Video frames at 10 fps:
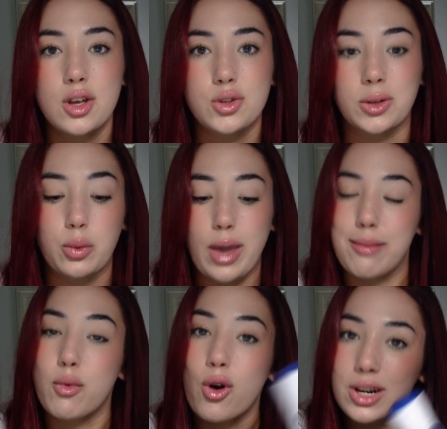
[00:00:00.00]
So that way
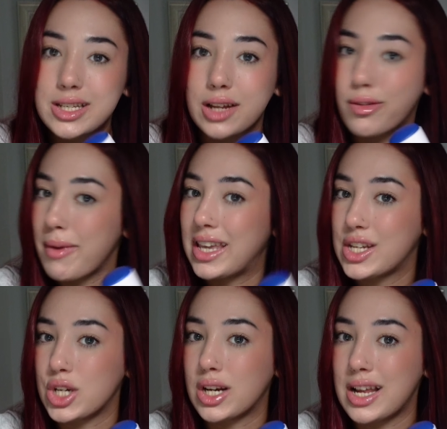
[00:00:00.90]
I'm all set for my
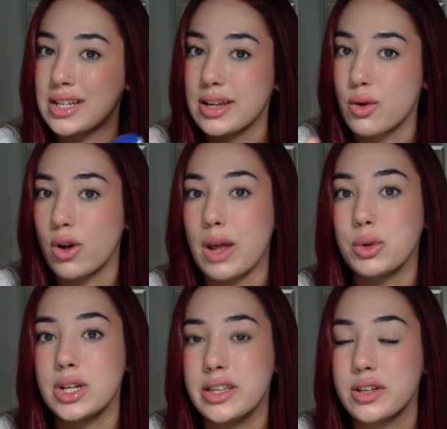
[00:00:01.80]
kitchen class and all I
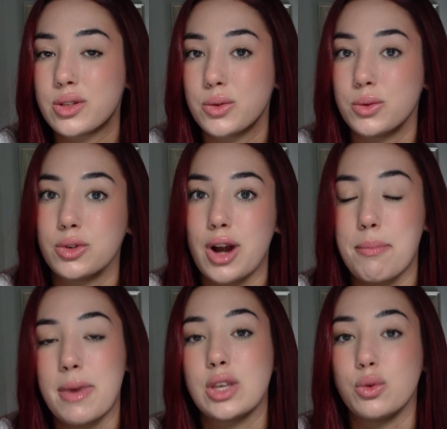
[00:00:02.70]
would need is to
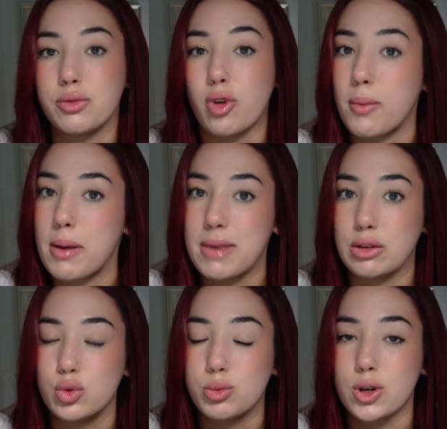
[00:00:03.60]
grab my uniform and
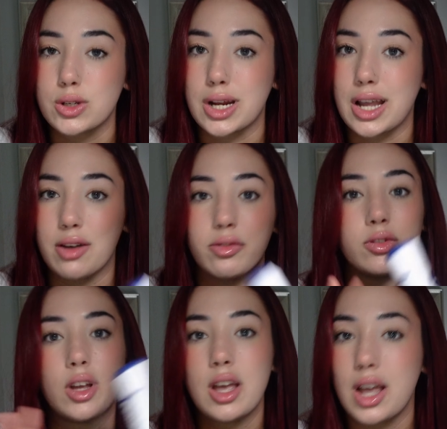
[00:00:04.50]
my toolbox and I
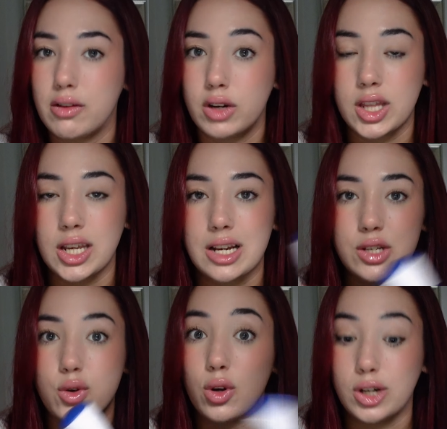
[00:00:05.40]
have everything
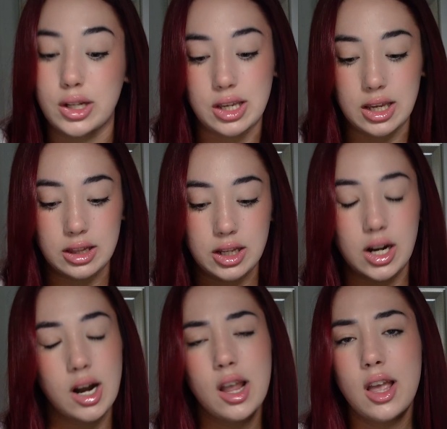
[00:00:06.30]
else already in
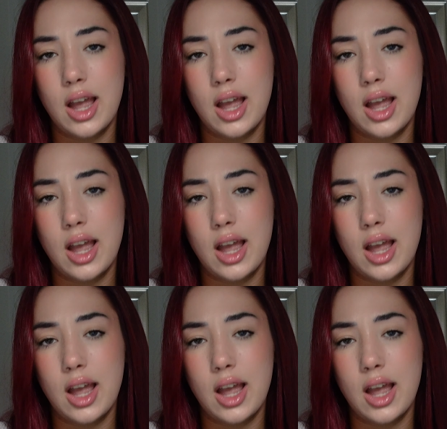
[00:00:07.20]
there.